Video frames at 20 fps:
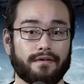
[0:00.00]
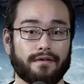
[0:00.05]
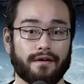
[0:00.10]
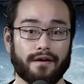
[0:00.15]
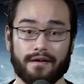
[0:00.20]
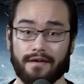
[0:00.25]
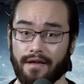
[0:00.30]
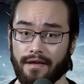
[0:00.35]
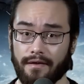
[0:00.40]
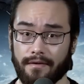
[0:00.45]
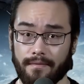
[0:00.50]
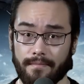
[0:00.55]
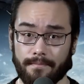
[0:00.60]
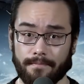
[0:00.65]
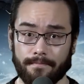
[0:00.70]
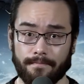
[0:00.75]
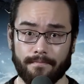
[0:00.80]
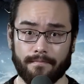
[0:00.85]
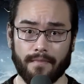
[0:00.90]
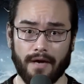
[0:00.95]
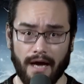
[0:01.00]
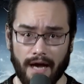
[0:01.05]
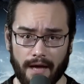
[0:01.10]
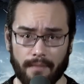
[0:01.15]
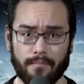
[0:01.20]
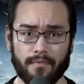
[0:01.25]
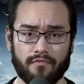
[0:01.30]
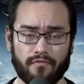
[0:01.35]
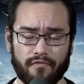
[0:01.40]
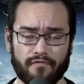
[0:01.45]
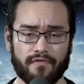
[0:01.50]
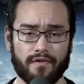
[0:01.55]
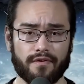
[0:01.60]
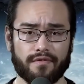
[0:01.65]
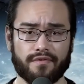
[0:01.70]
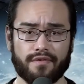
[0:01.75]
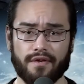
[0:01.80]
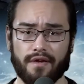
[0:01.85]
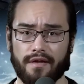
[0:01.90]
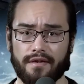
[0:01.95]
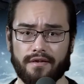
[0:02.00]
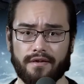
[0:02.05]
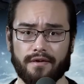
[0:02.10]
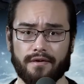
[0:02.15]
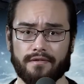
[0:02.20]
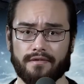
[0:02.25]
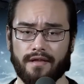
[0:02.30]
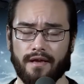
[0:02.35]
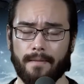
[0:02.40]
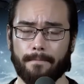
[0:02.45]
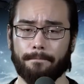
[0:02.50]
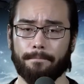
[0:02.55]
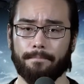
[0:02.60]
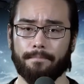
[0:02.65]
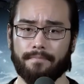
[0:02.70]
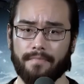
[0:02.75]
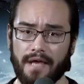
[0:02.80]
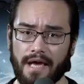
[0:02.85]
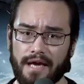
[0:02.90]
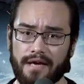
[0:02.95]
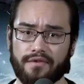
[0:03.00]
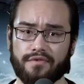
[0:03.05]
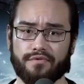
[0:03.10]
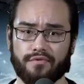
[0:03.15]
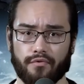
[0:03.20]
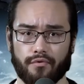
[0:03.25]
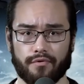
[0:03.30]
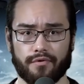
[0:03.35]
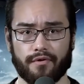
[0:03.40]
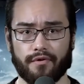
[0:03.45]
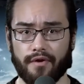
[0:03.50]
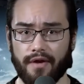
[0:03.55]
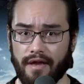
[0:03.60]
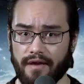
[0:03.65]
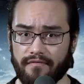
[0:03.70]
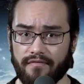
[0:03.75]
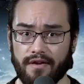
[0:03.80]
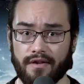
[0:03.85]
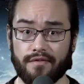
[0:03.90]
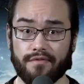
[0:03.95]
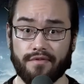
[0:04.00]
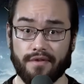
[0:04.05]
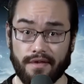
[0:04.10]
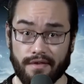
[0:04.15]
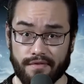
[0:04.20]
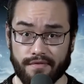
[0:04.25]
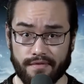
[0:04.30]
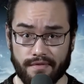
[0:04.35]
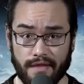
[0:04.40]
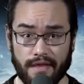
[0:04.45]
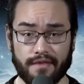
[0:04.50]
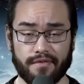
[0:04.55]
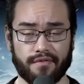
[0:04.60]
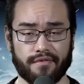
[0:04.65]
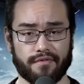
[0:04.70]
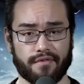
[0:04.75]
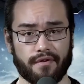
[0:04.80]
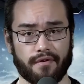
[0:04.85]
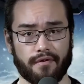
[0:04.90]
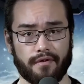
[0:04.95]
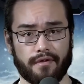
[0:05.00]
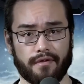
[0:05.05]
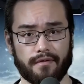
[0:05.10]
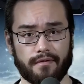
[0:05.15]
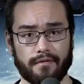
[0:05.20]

Again, Hyman reflects the idea that extraordinary evidence is necessary